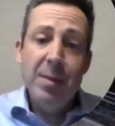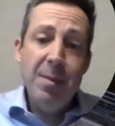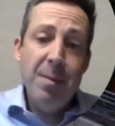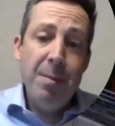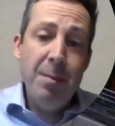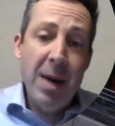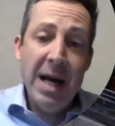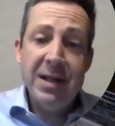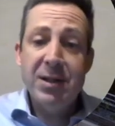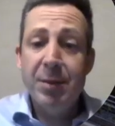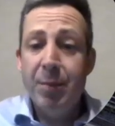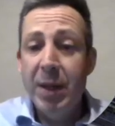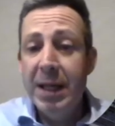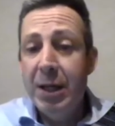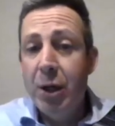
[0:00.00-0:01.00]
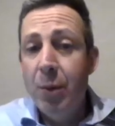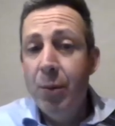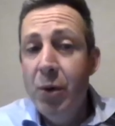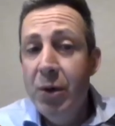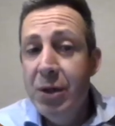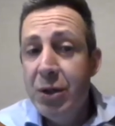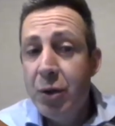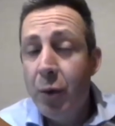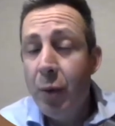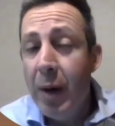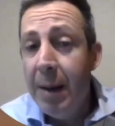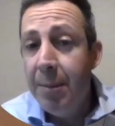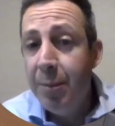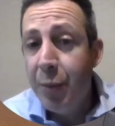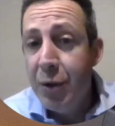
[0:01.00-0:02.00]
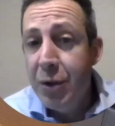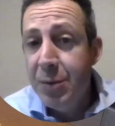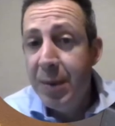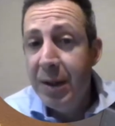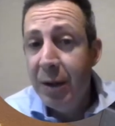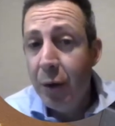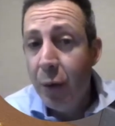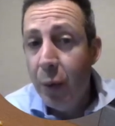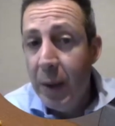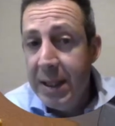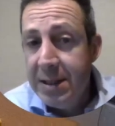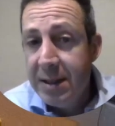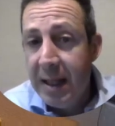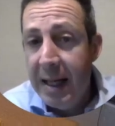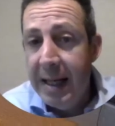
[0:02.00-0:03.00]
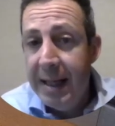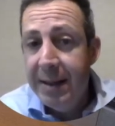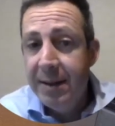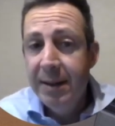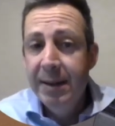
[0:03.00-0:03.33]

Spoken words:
Master plan communities throughout Brisbane and Queensland.